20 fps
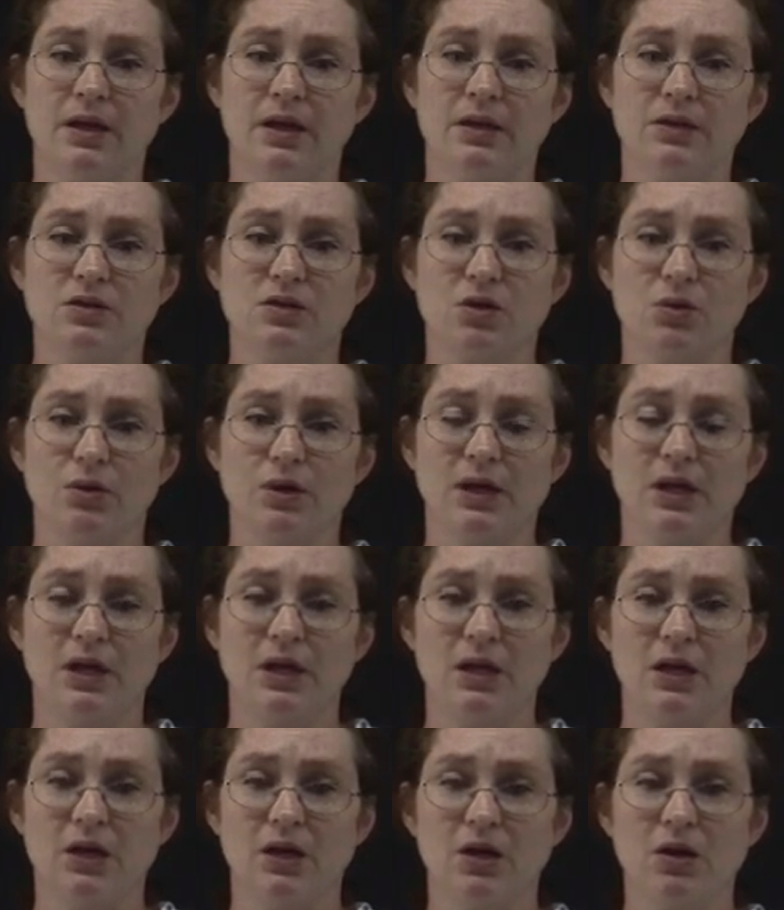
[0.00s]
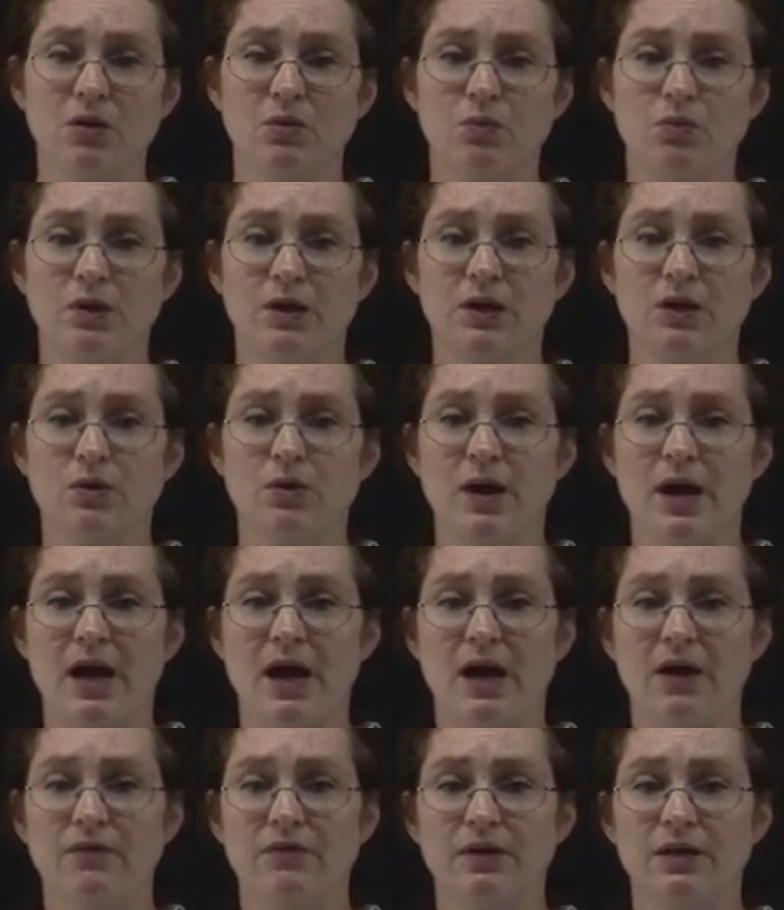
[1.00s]
so here what you
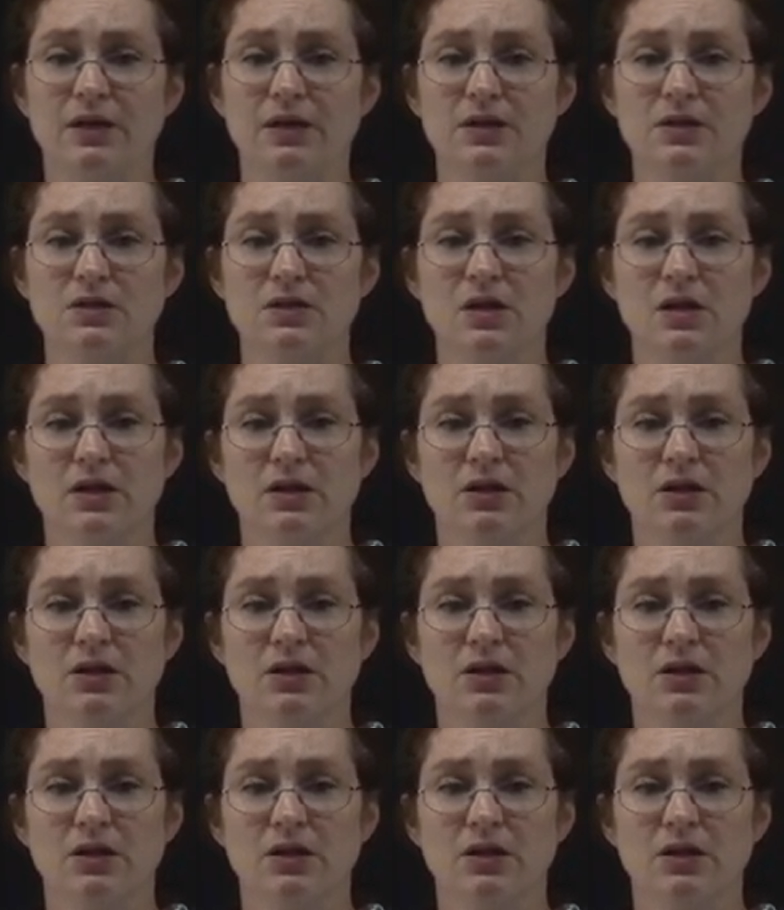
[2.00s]
have is,